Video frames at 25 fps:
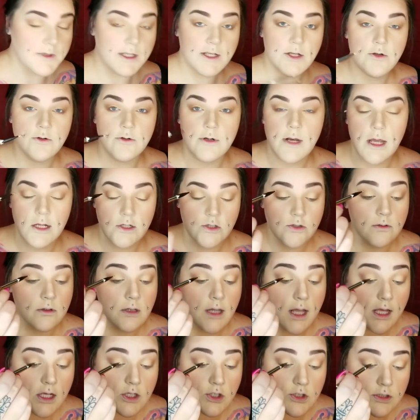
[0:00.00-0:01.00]
like your natural
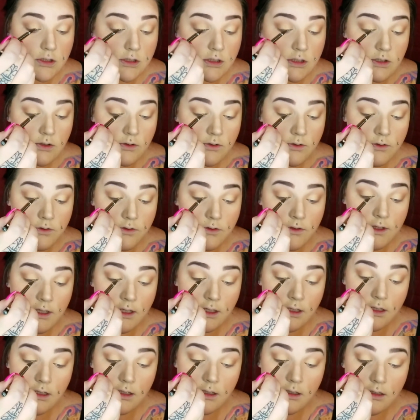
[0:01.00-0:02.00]
lashes, are
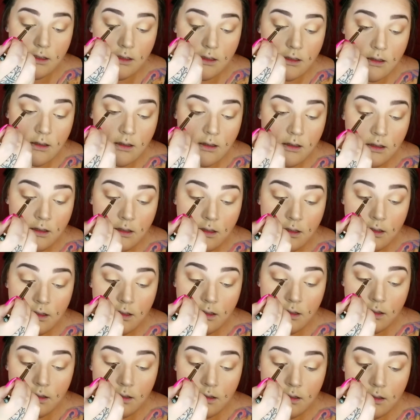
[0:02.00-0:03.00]
thick
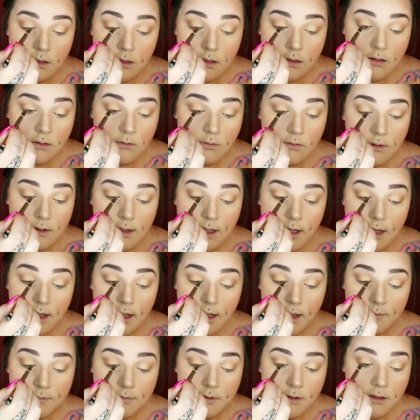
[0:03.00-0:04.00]
without
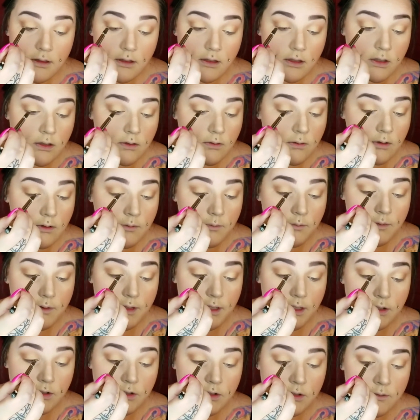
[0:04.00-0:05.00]
having to do a
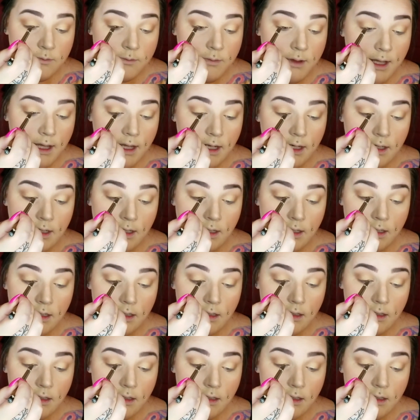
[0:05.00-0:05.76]
big dramatic